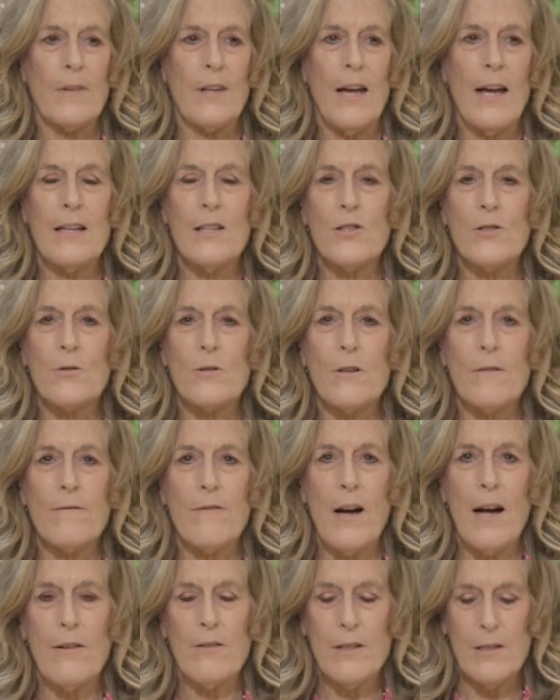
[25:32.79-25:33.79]
any sort of
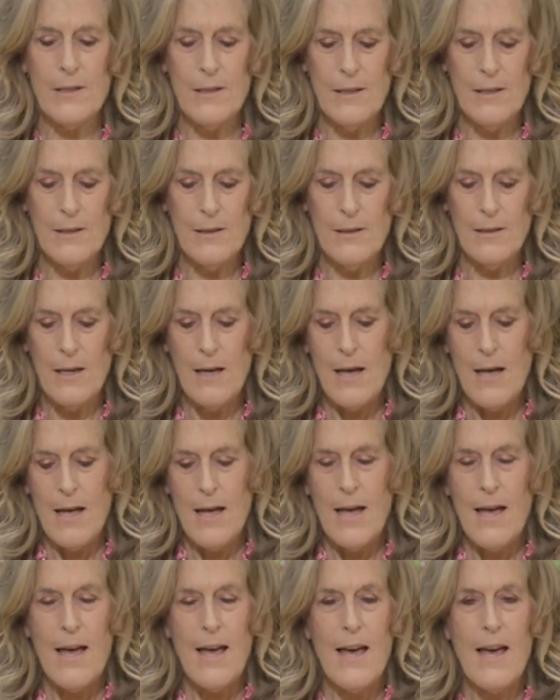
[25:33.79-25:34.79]
viruses,
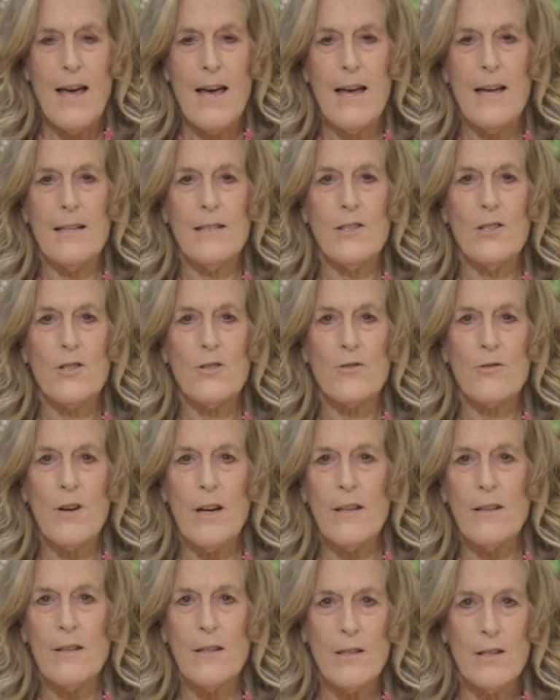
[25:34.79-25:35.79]
and
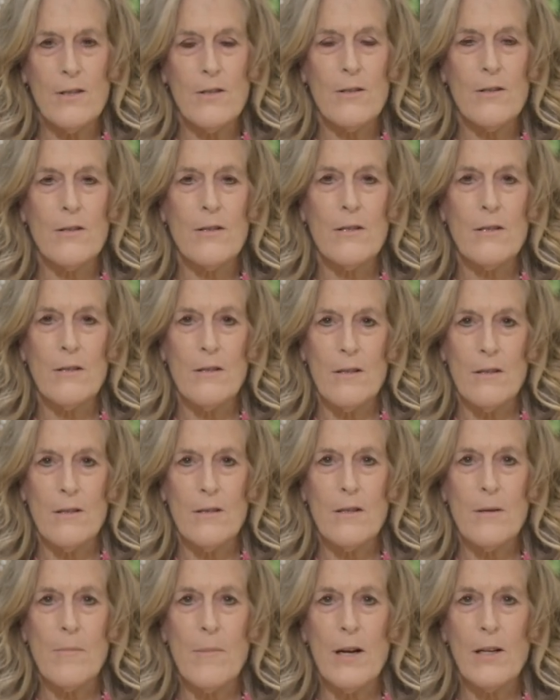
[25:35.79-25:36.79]
strengthen
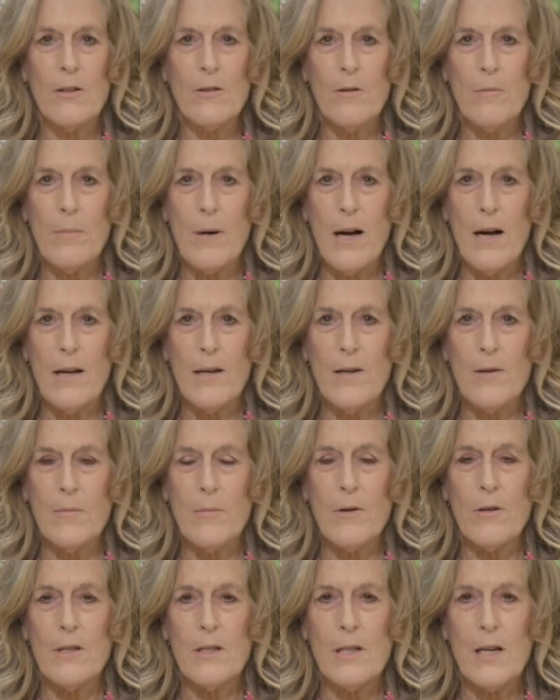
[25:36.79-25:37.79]
the
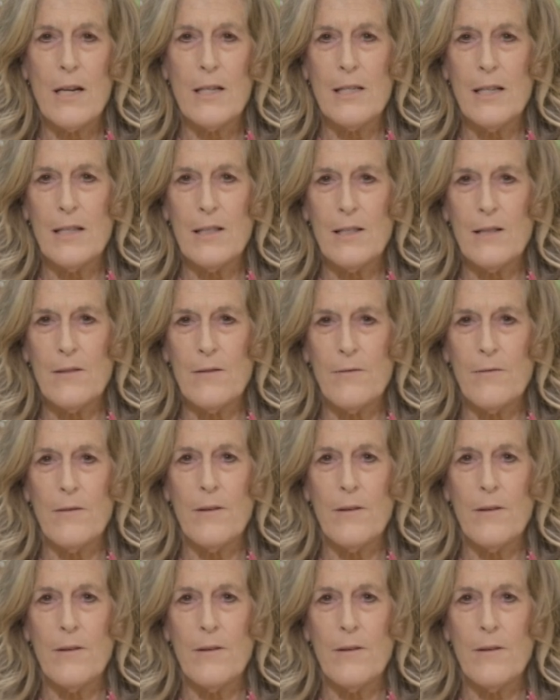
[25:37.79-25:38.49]
microbiome or the digestive